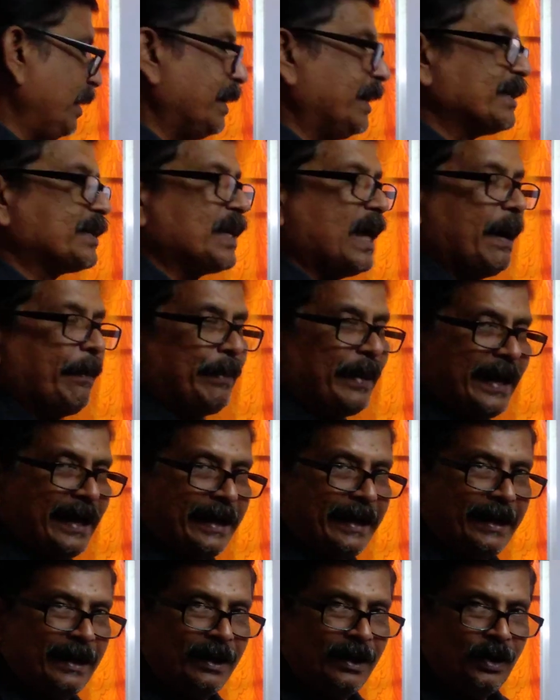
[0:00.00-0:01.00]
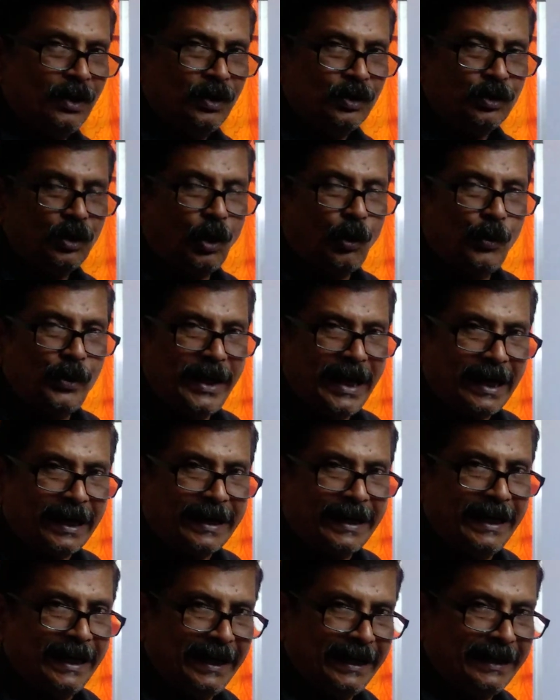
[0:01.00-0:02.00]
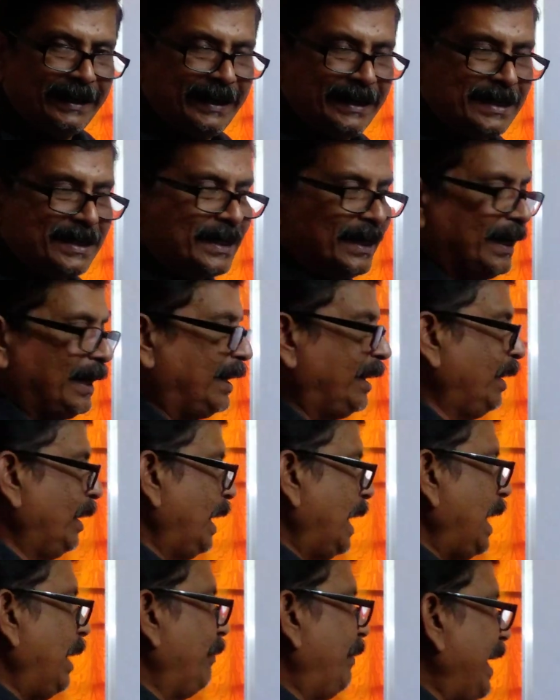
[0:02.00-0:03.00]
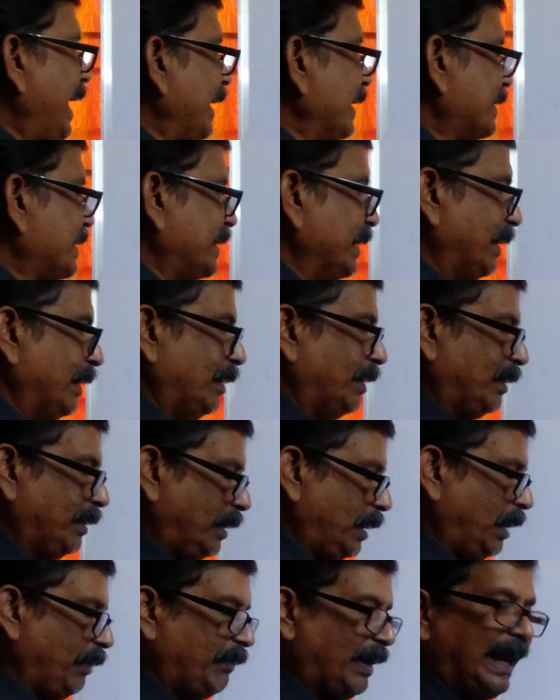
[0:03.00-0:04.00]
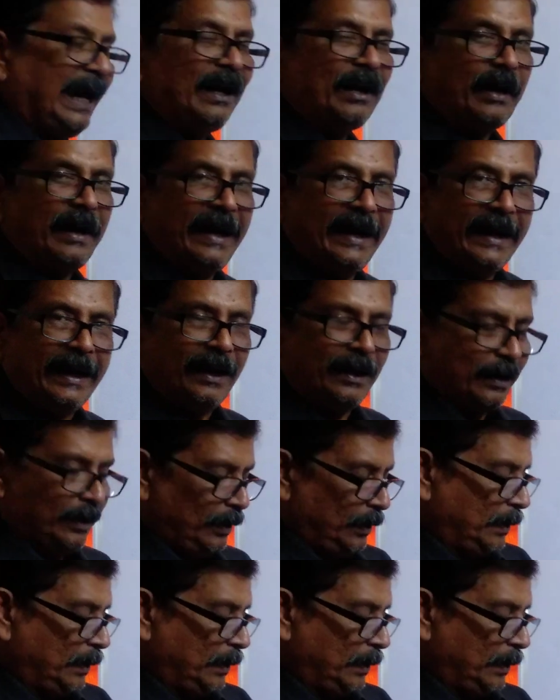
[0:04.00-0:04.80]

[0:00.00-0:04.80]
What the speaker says: disappearing. So we are killing these whales, whale trading.